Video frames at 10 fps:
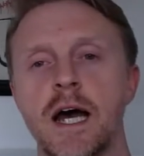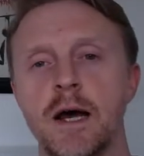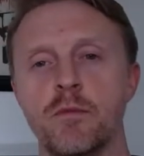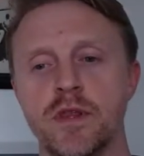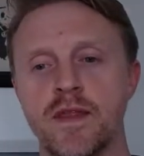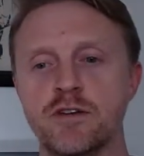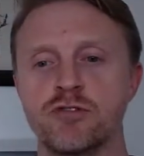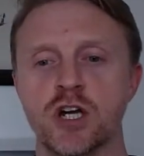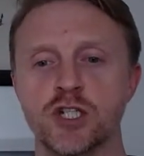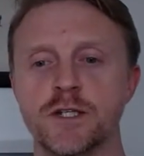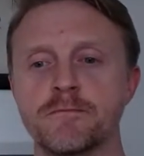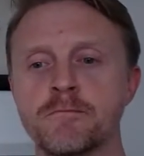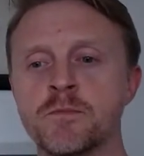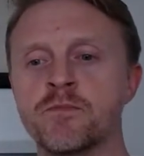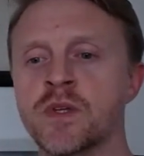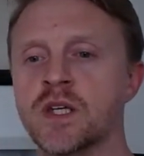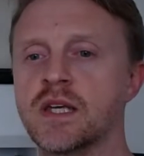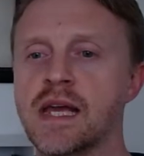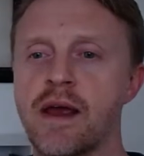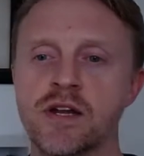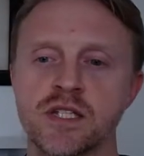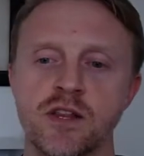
within the introduction. The character,